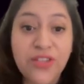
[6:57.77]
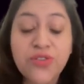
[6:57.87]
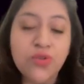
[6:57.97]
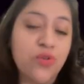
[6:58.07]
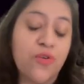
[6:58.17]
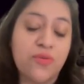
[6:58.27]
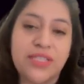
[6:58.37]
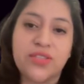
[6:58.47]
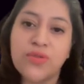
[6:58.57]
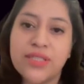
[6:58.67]
I use Google Forms
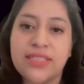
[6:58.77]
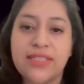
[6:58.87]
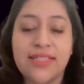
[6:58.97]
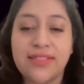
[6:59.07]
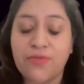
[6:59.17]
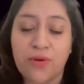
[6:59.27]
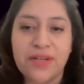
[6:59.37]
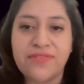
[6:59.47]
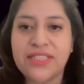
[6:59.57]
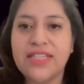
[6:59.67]
as quizzes, as
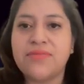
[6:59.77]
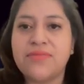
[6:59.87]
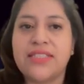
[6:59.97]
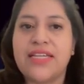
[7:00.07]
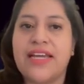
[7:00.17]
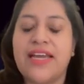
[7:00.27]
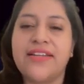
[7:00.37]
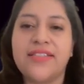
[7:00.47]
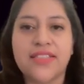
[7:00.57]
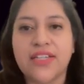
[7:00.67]
formative assessments, and I
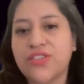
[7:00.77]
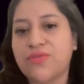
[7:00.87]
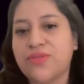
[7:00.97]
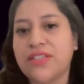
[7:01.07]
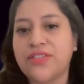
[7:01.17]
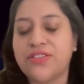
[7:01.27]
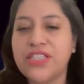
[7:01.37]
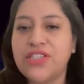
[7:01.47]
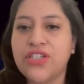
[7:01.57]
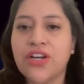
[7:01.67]
had a discussion with another
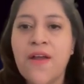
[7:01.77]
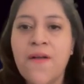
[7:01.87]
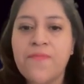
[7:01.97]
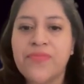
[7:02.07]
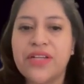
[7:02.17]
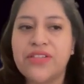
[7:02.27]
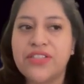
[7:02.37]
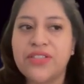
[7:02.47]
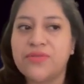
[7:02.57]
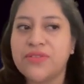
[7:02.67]
teacher, and
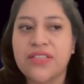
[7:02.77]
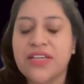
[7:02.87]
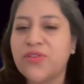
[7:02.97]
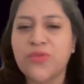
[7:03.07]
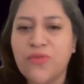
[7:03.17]
she was like, "Google